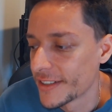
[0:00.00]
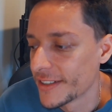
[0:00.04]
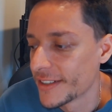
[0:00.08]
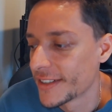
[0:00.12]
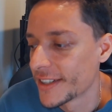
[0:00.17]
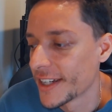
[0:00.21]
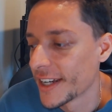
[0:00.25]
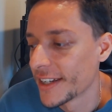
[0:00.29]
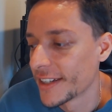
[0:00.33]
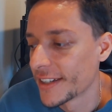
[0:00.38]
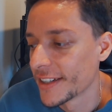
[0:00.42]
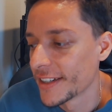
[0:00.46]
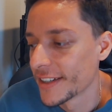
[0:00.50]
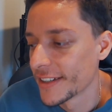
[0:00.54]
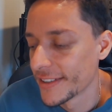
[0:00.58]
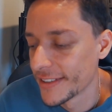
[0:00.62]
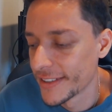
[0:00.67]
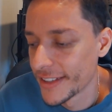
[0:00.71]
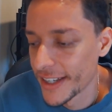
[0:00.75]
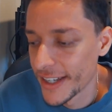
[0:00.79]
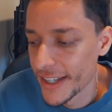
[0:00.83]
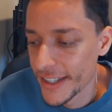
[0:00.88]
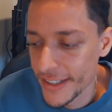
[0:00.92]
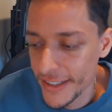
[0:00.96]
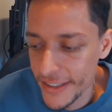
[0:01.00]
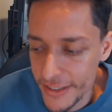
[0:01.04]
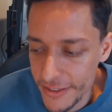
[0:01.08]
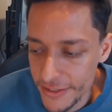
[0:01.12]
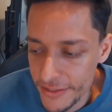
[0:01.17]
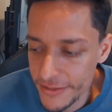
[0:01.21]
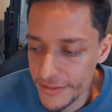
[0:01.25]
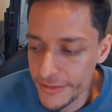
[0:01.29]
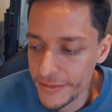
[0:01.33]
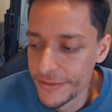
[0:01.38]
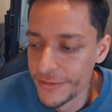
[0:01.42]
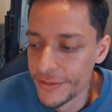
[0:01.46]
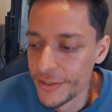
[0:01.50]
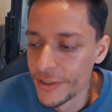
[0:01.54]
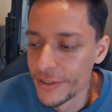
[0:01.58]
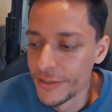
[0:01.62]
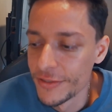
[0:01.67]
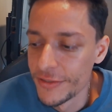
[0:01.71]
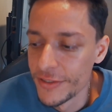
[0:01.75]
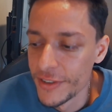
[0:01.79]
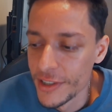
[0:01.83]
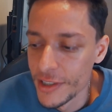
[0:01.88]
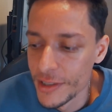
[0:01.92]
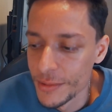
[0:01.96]
taking that
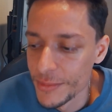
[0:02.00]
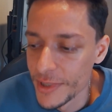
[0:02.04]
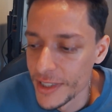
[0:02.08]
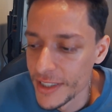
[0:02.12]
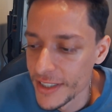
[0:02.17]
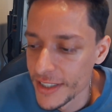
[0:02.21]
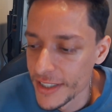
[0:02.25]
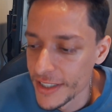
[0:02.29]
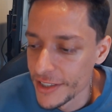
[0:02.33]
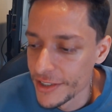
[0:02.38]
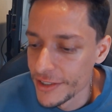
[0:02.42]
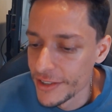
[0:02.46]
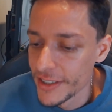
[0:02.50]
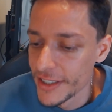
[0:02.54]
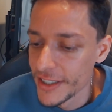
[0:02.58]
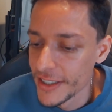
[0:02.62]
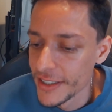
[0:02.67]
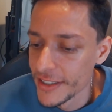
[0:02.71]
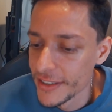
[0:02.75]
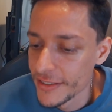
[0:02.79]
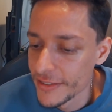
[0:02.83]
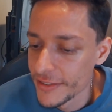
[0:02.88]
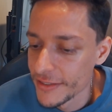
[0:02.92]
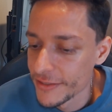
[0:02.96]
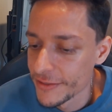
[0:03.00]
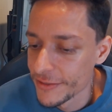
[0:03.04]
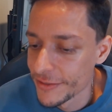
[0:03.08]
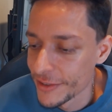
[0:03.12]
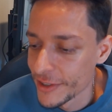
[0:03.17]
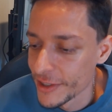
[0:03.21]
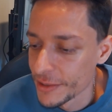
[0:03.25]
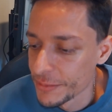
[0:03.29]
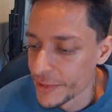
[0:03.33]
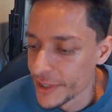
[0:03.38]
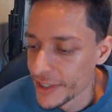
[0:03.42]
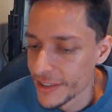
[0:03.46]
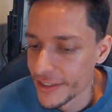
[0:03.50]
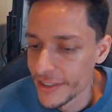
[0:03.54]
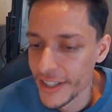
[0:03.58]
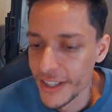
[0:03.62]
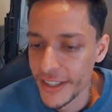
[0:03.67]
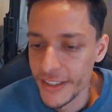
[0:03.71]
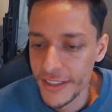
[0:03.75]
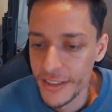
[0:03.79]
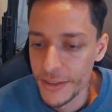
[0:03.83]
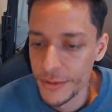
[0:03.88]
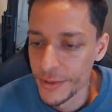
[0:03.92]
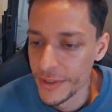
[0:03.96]
fulfillment that you get from
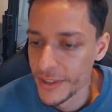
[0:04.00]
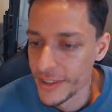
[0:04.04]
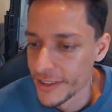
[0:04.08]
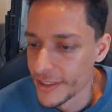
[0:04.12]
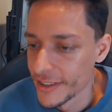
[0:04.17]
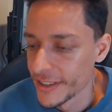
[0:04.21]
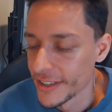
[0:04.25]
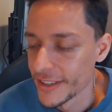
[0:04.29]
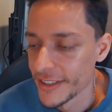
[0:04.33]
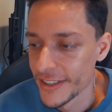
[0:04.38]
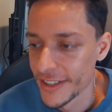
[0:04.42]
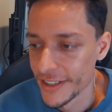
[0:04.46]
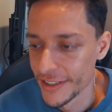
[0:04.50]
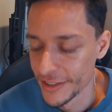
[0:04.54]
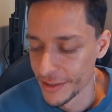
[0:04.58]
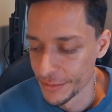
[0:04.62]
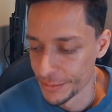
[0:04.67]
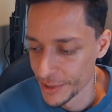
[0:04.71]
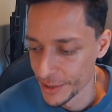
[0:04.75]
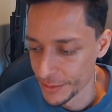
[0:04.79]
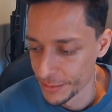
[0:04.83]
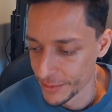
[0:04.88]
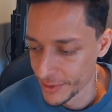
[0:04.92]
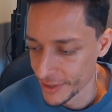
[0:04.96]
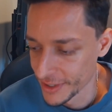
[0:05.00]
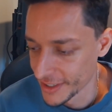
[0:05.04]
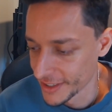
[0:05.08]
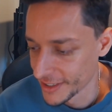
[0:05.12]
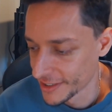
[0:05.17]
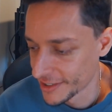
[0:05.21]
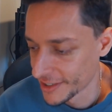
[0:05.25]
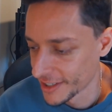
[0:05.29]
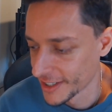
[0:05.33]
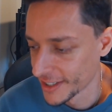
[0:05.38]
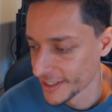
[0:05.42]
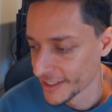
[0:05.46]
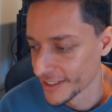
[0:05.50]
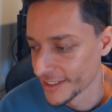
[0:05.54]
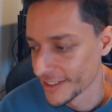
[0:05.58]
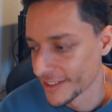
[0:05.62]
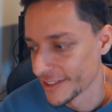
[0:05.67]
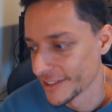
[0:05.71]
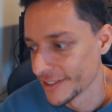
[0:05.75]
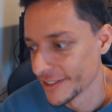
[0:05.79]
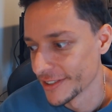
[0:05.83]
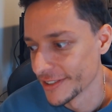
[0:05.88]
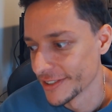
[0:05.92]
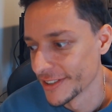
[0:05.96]
interacting with all these other people and trying
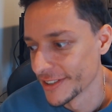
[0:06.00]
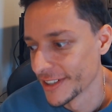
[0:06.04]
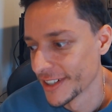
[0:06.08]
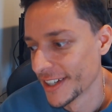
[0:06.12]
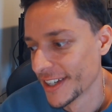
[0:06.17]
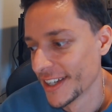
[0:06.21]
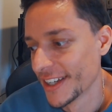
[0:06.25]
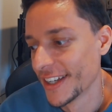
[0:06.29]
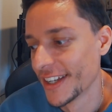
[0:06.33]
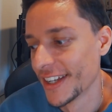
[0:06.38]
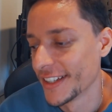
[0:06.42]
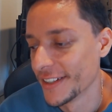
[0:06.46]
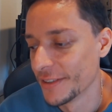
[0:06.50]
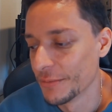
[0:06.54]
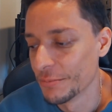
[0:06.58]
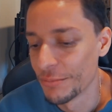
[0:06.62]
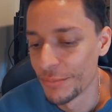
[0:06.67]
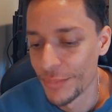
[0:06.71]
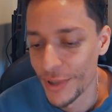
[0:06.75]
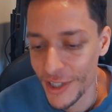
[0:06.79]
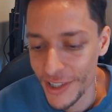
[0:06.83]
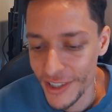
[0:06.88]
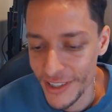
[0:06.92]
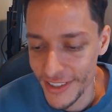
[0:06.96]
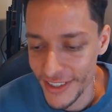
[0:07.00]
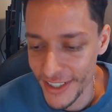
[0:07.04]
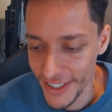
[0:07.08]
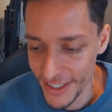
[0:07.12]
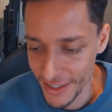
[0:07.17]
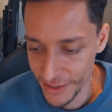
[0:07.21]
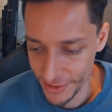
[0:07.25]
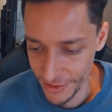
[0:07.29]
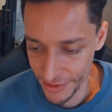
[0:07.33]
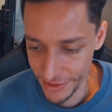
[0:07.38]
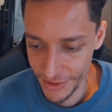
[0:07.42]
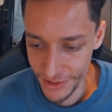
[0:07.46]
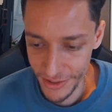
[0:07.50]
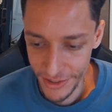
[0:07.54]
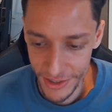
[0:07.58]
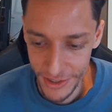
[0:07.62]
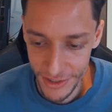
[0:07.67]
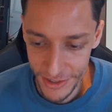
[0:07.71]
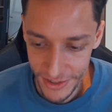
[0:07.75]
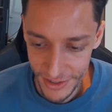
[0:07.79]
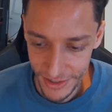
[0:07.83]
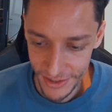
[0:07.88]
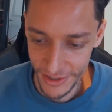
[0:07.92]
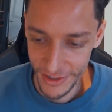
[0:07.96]
to impart that through
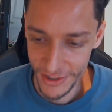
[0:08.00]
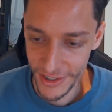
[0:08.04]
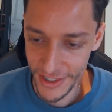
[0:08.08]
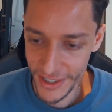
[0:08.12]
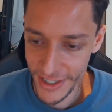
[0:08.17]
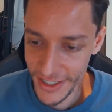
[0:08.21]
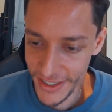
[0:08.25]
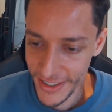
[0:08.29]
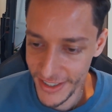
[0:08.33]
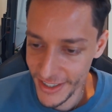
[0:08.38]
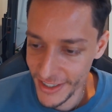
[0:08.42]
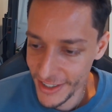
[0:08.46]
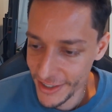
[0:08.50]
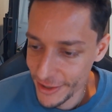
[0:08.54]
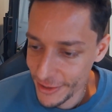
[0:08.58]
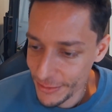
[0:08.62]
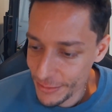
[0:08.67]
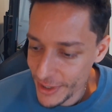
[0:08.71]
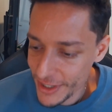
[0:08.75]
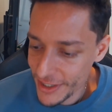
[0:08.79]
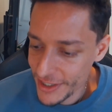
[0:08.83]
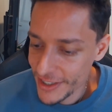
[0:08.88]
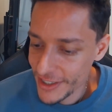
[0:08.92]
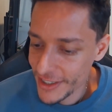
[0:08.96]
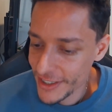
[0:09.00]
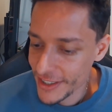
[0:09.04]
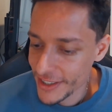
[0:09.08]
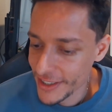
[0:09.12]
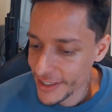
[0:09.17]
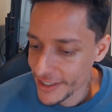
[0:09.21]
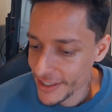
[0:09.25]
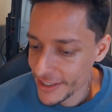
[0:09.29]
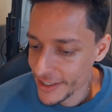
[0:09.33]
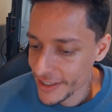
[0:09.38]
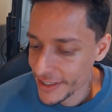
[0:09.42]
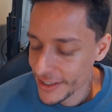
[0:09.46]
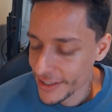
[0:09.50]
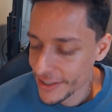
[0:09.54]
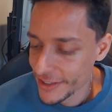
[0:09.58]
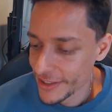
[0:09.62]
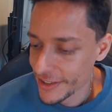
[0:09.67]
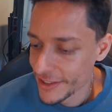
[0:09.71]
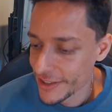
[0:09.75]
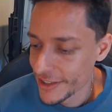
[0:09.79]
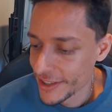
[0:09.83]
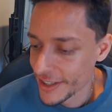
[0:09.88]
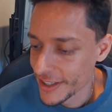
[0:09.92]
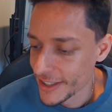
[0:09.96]
those stories that you were mentioning, you're
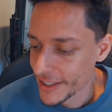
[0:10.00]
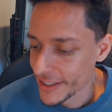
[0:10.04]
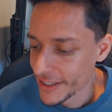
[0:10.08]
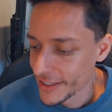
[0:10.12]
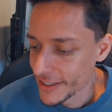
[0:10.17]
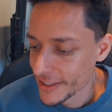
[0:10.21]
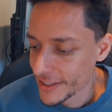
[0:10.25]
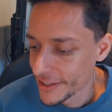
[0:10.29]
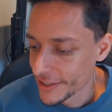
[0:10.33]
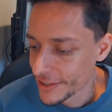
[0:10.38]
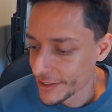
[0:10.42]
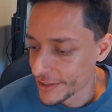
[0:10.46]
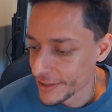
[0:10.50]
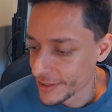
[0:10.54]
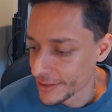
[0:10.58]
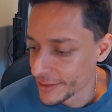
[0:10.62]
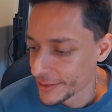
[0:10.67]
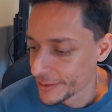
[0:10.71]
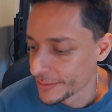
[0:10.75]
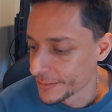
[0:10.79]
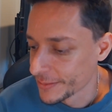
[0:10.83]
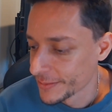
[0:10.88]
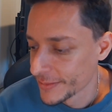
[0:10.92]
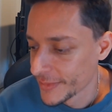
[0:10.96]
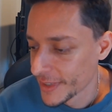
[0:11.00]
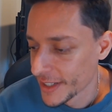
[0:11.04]
trying to